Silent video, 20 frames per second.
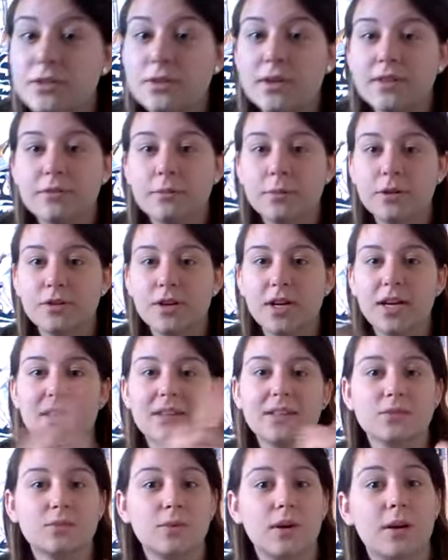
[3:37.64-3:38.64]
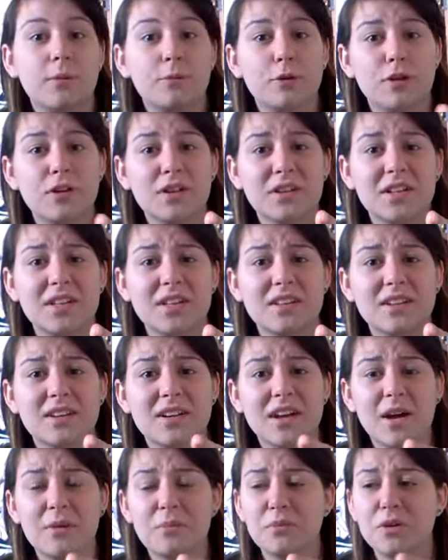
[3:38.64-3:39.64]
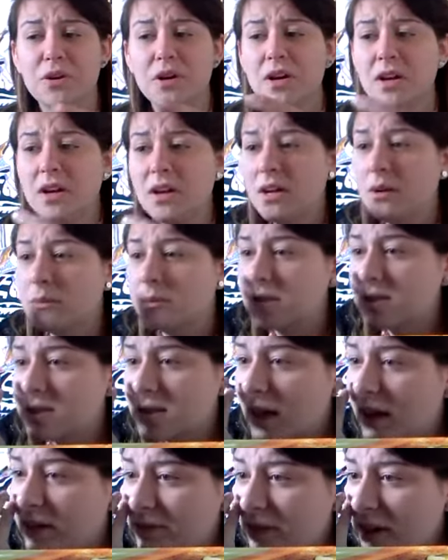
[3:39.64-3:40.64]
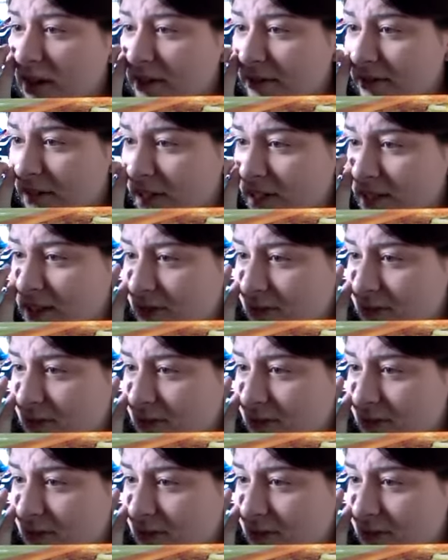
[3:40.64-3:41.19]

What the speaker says: do have a mirror here, that's why I'm not looking at the camera, because I find it really